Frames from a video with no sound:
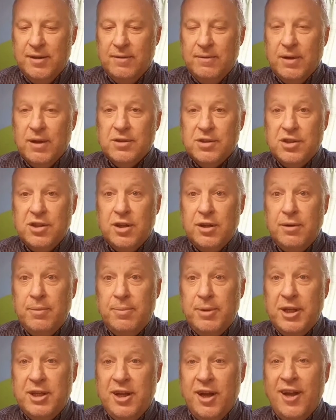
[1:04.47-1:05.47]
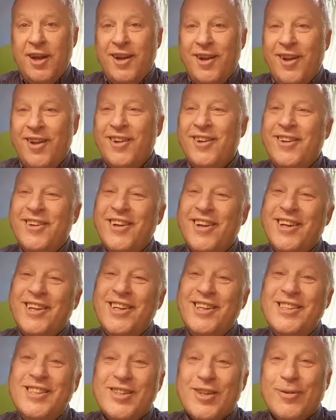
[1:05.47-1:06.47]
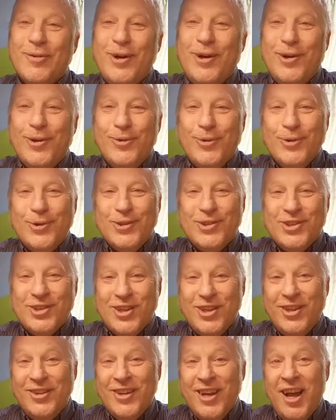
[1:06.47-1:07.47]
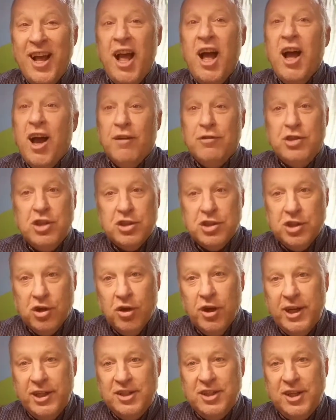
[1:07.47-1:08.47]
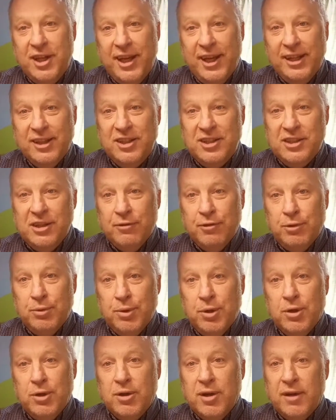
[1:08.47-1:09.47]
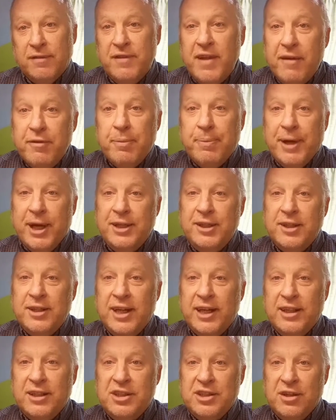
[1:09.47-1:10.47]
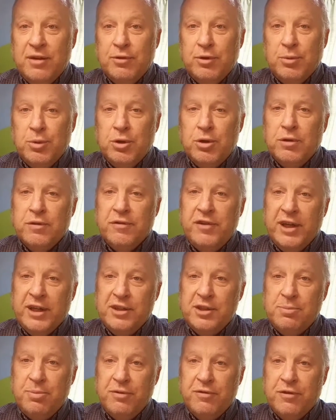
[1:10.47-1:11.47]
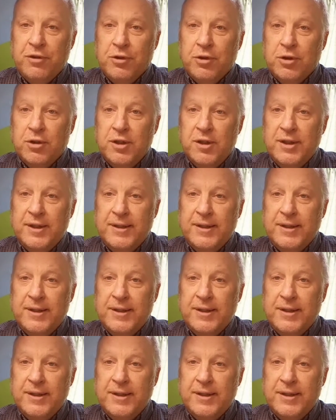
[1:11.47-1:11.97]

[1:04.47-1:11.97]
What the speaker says: I'll certainly be into World War II. I've just got into the English Civil War. I've never painted English Civil War figures before.